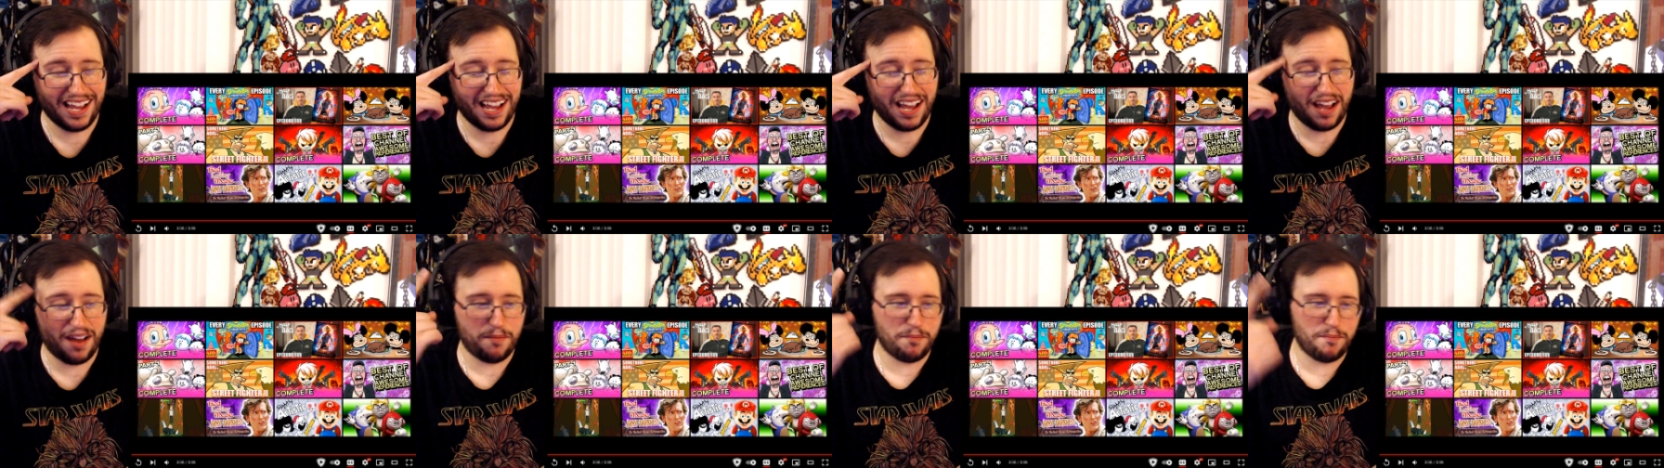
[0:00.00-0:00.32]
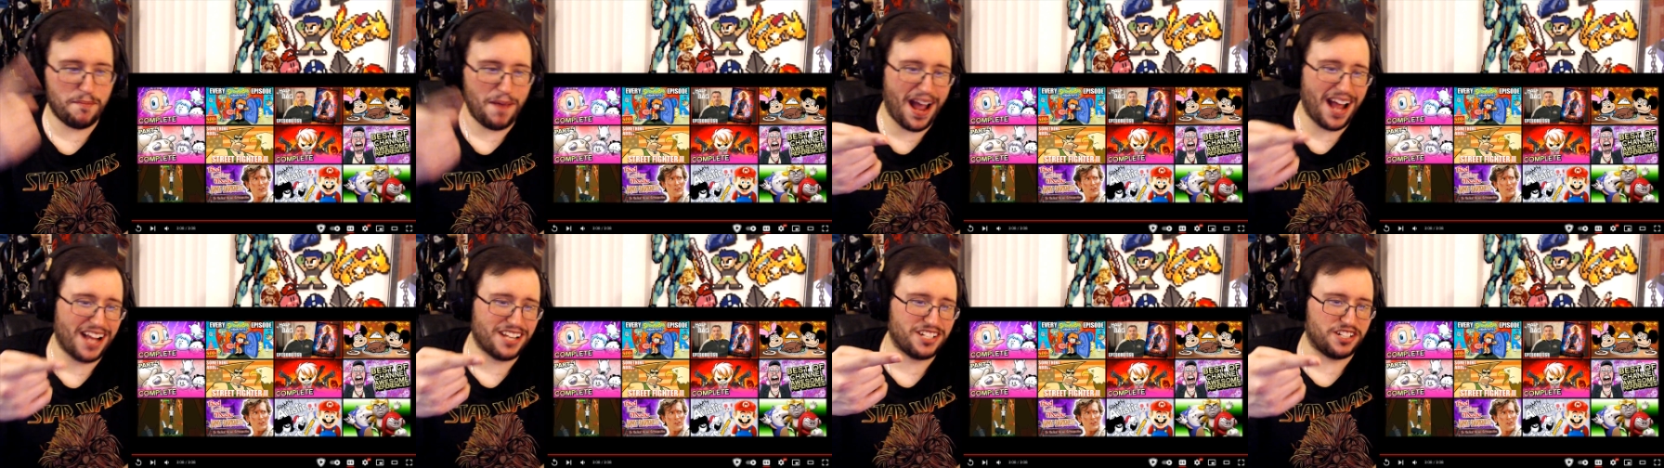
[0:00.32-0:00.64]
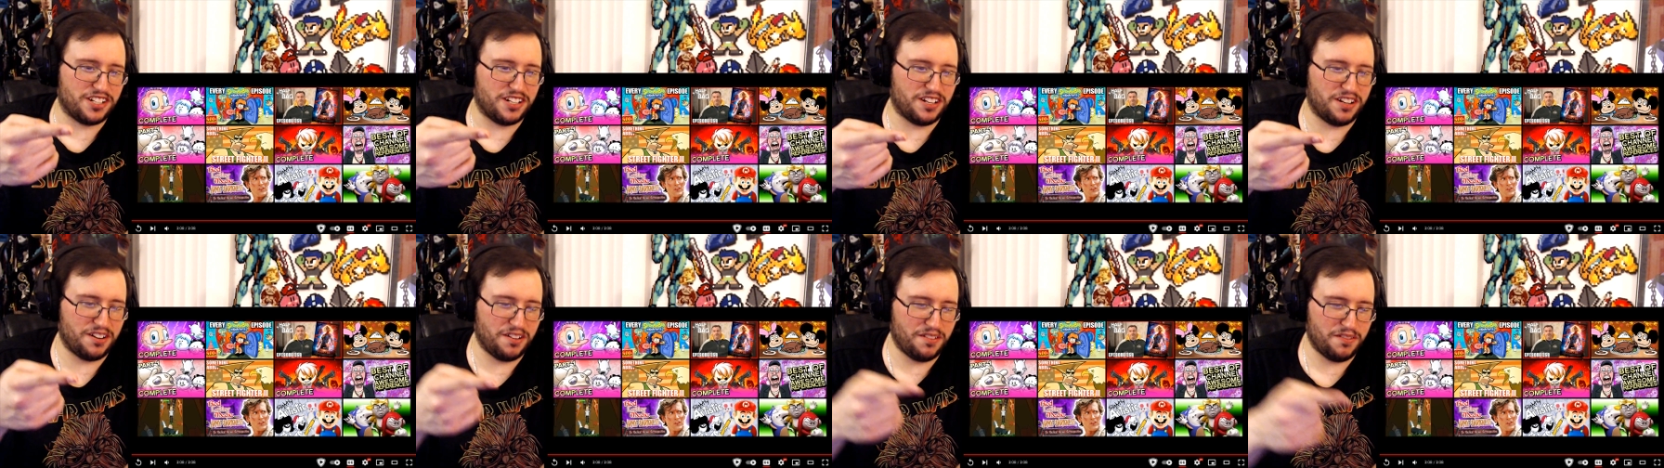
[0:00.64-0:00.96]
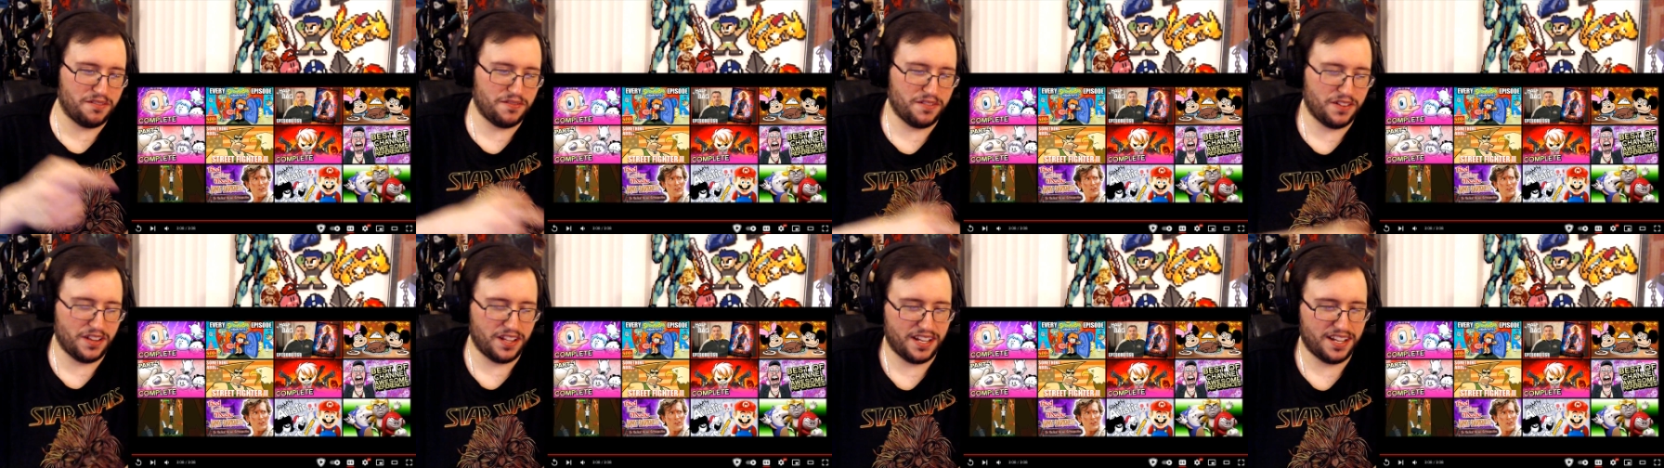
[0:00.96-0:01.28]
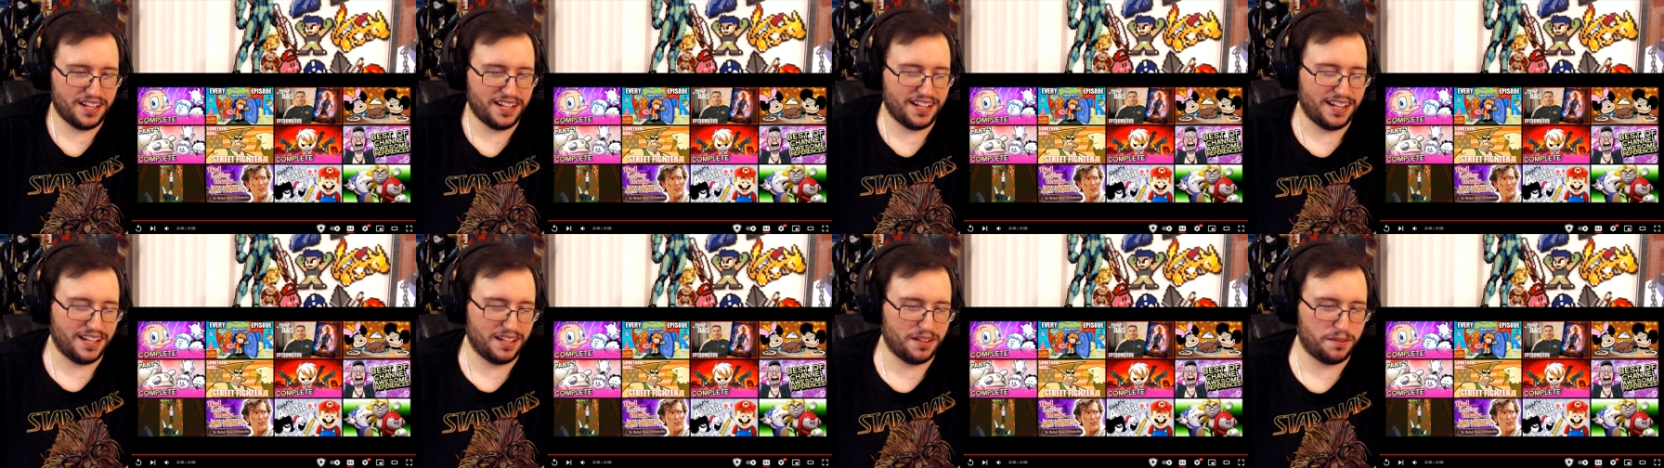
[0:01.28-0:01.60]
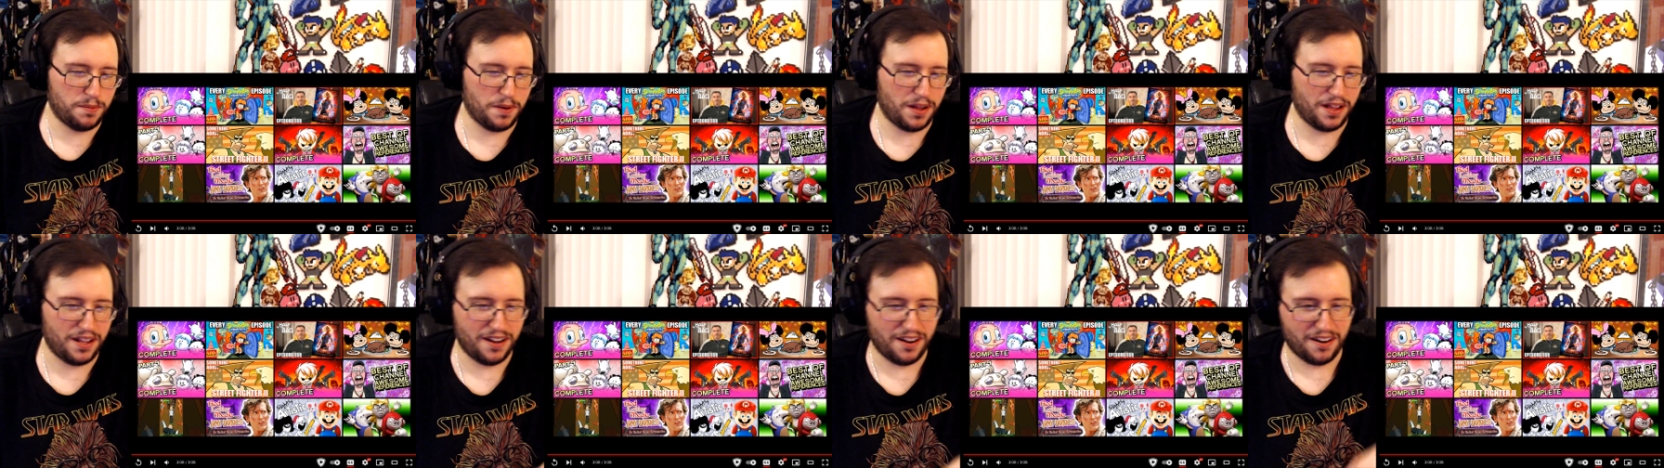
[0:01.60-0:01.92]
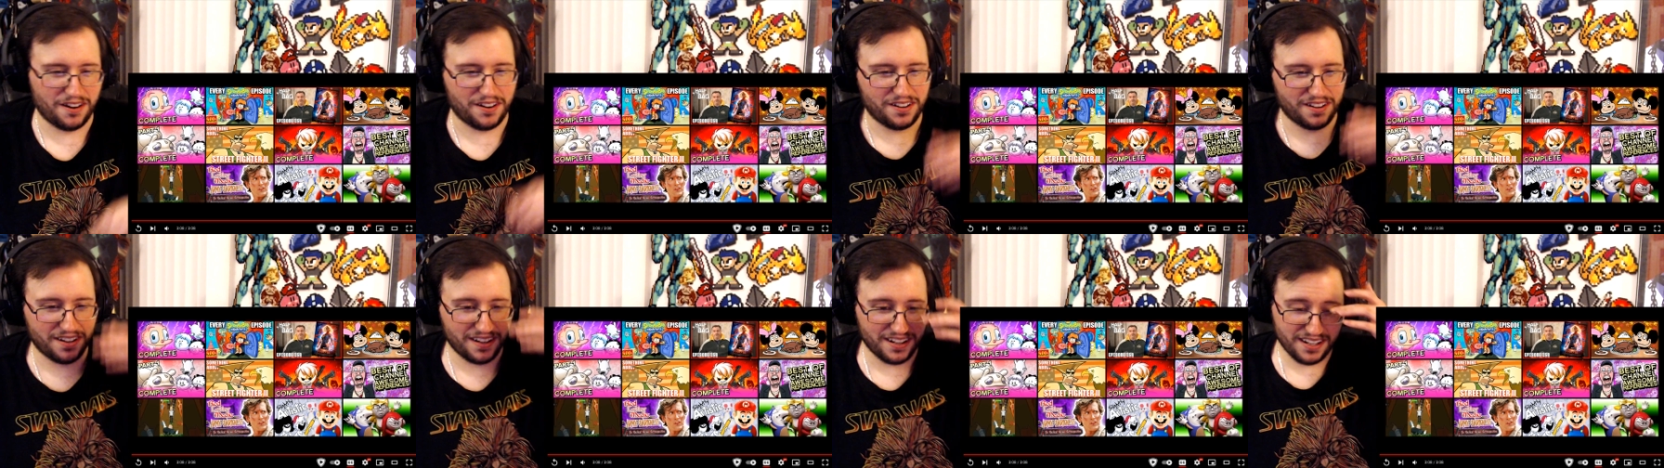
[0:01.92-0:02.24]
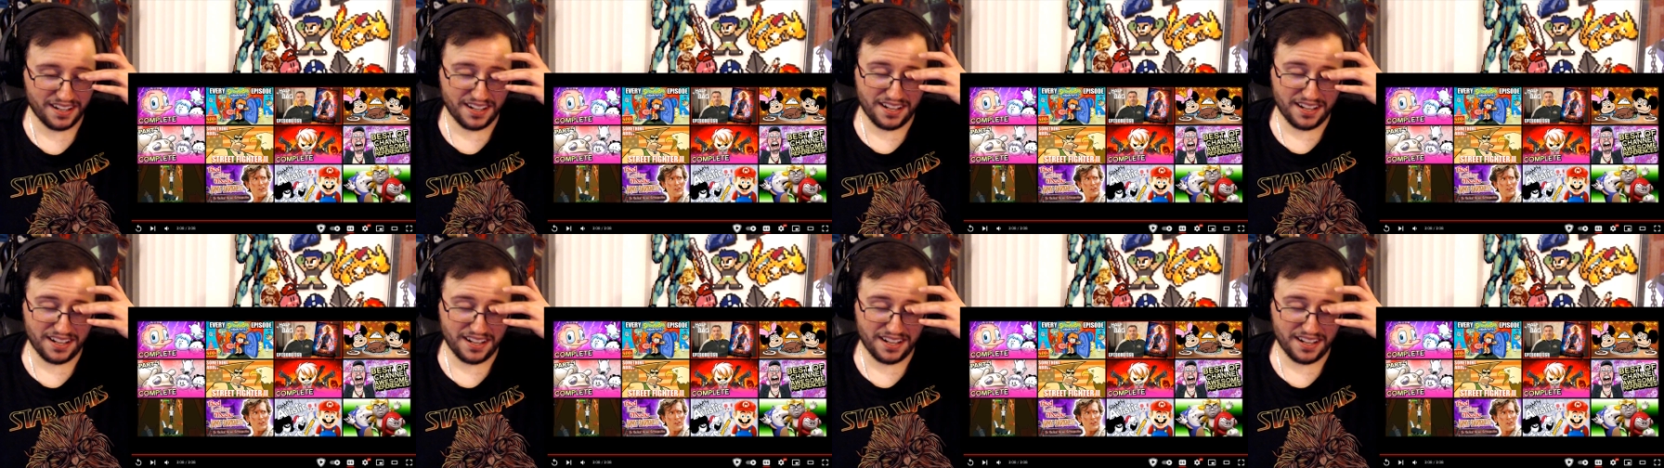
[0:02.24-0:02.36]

imaginatively, it's probably harder.